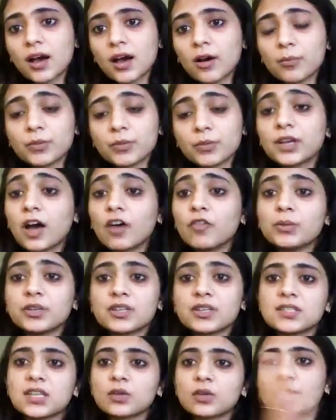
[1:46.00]
um, the government
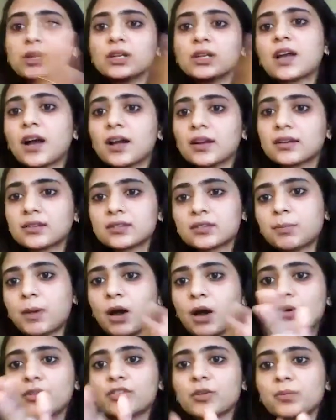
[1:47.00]
has said we'll cut
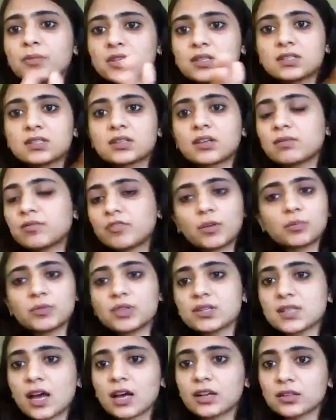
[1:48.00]
power from this from
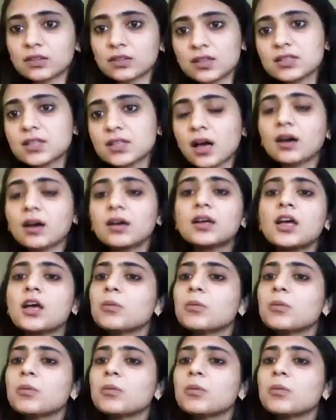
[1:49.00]
this hour to this hour,